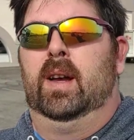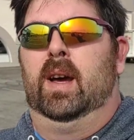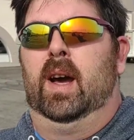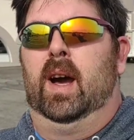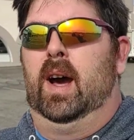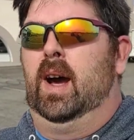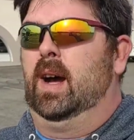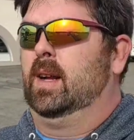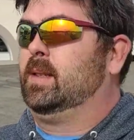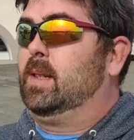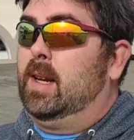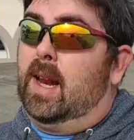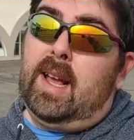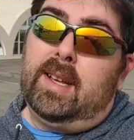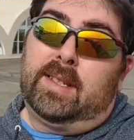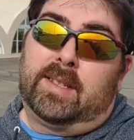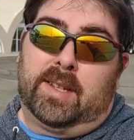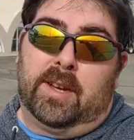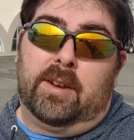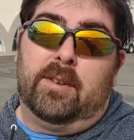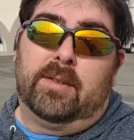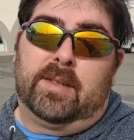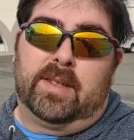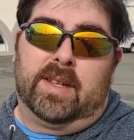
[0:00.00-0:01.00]
Uh, today's
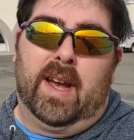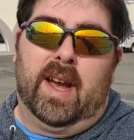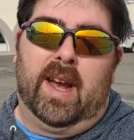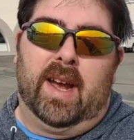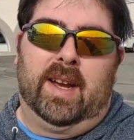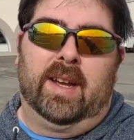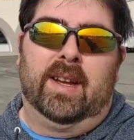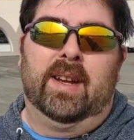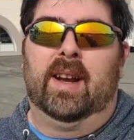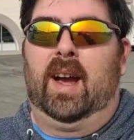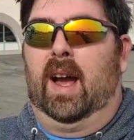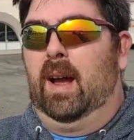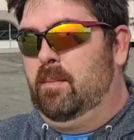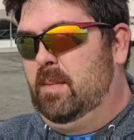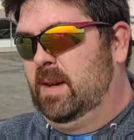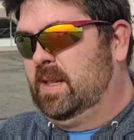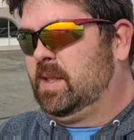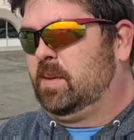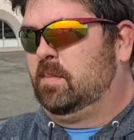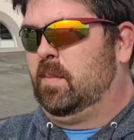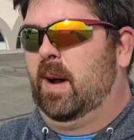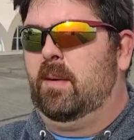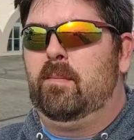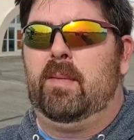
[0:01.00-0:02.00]
Tuesday. I
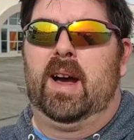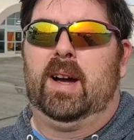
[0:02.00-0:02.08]
missed my